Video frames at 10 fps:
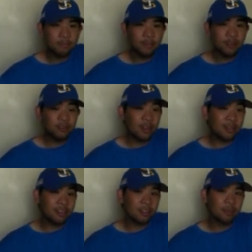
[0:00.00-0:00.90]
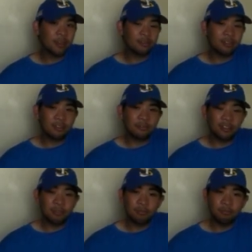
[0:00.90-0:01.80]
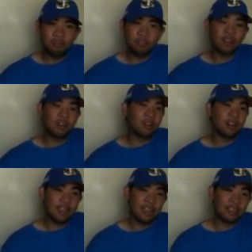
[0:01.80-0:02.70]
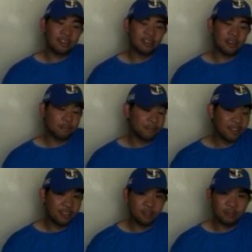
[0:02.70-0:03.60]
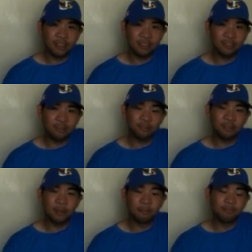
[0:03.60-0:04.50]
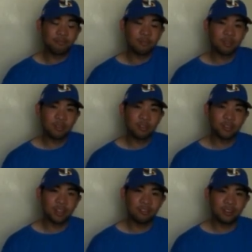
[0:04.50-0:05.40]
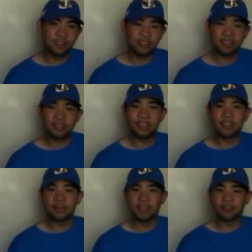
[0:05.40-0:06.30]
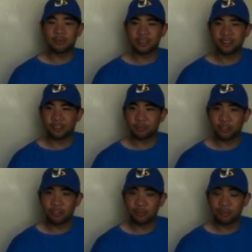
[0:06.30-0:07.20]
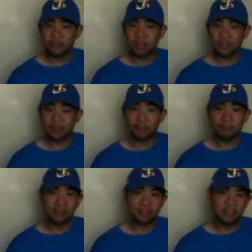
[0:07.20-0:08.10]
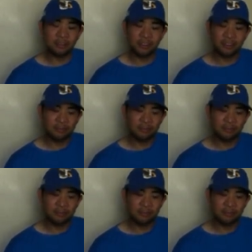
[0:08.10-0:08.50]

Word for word: Then you got linebacker. You got Vince Bugar and uh, Keith Smith, who uh, solid on the linebacker position. We should be fine in the front seven.